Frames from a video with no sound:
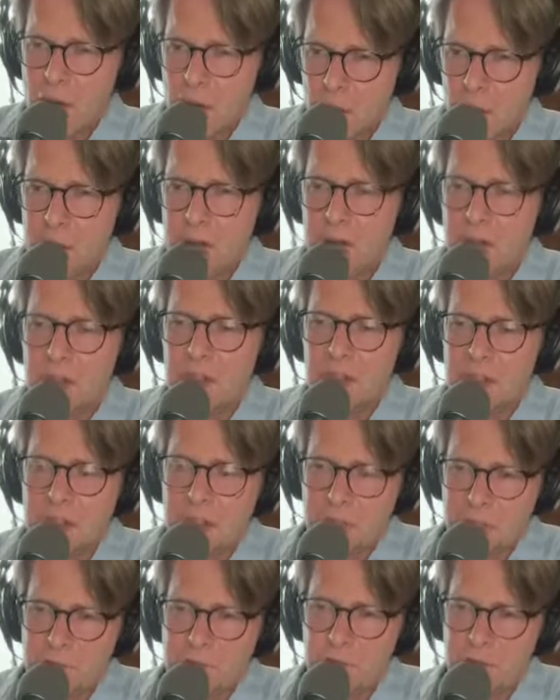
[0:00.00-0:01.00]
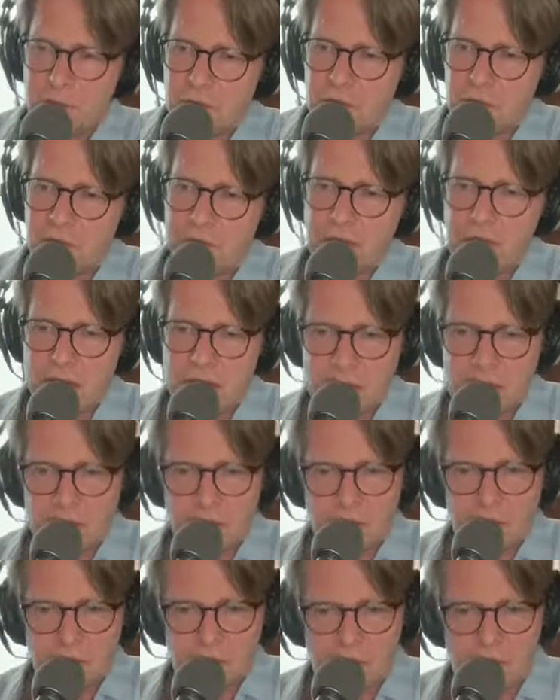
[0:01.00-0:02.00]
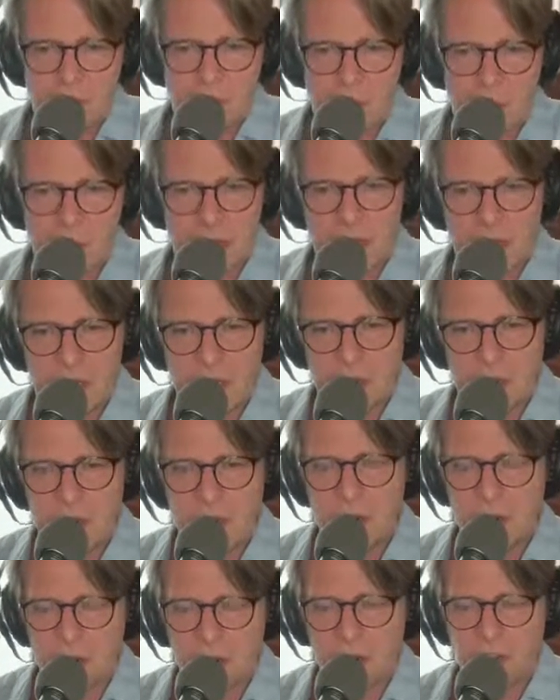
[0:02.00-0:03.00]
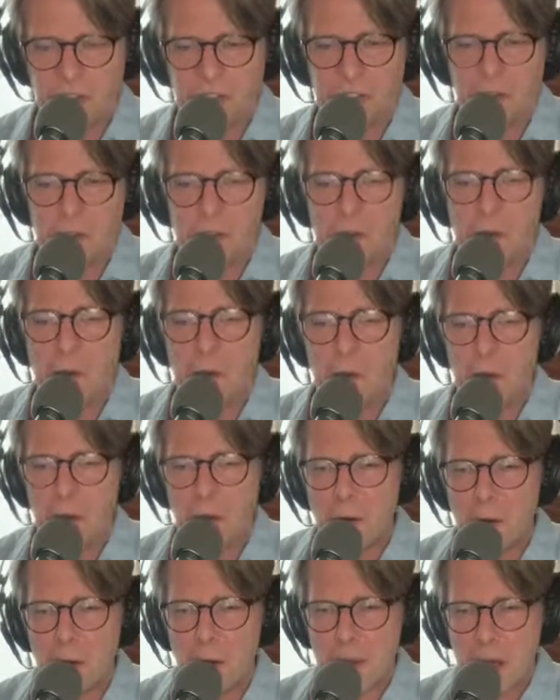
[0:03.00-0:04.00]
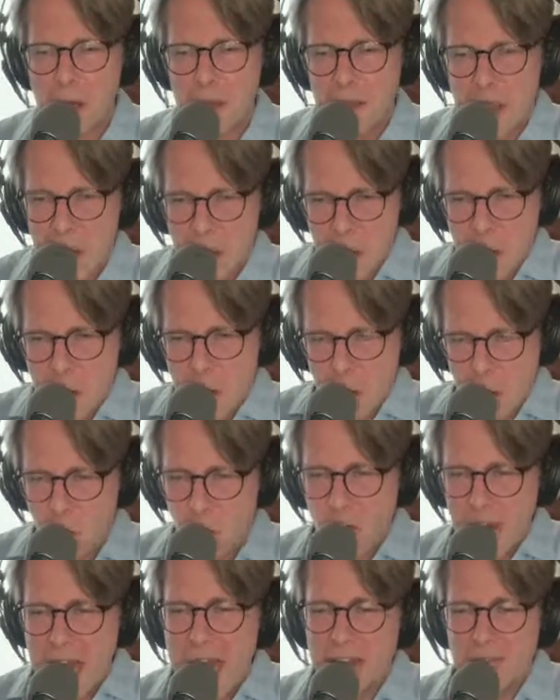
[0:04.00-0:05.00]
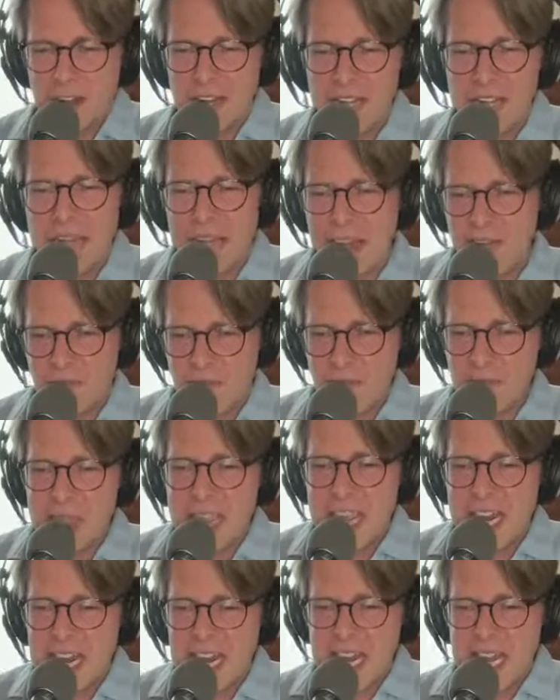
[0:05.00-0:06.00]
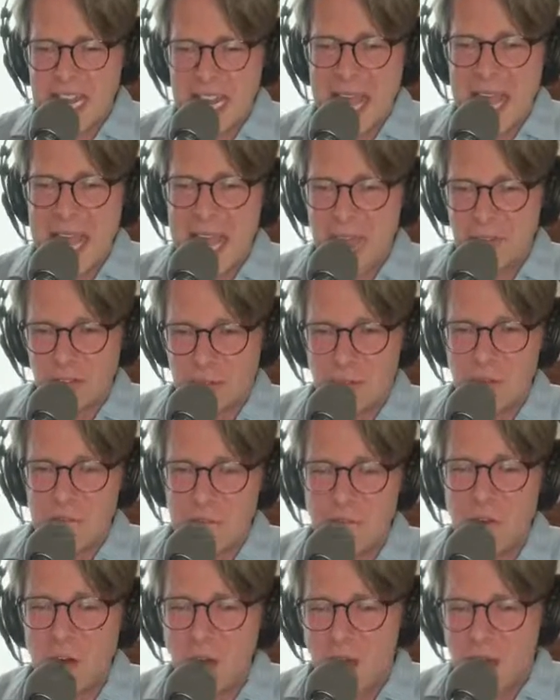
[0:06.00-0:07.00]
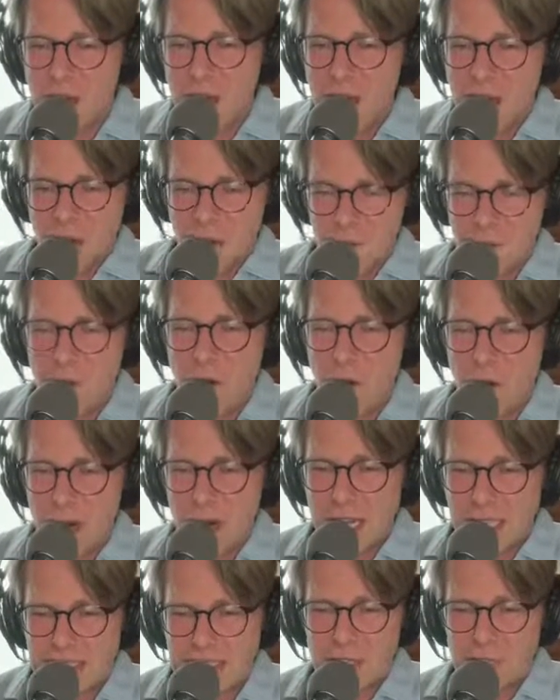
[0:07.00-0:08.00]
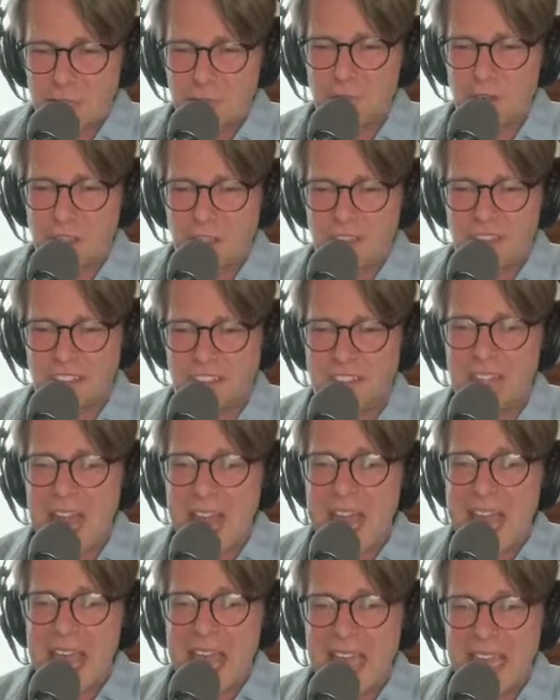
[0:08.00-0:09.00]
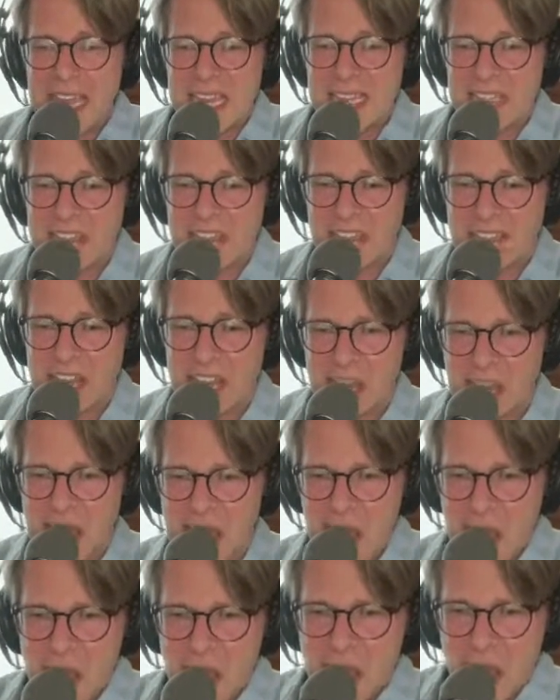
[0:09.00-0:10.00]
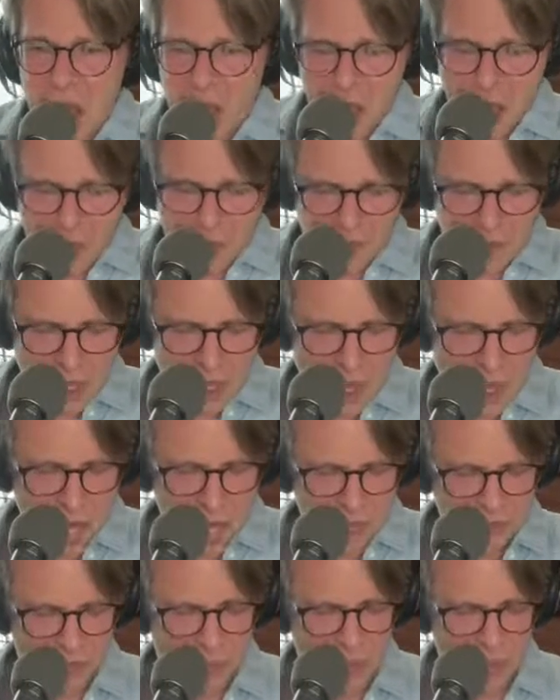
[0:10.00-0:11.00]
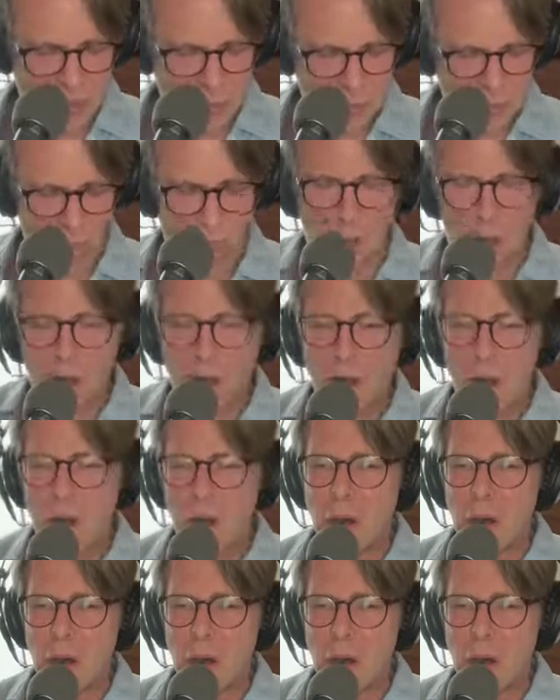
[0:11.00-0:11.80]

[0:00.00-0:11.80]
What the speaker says: with a different face from a different shore. We've lived many lives before, fought on different sides of 100 wars.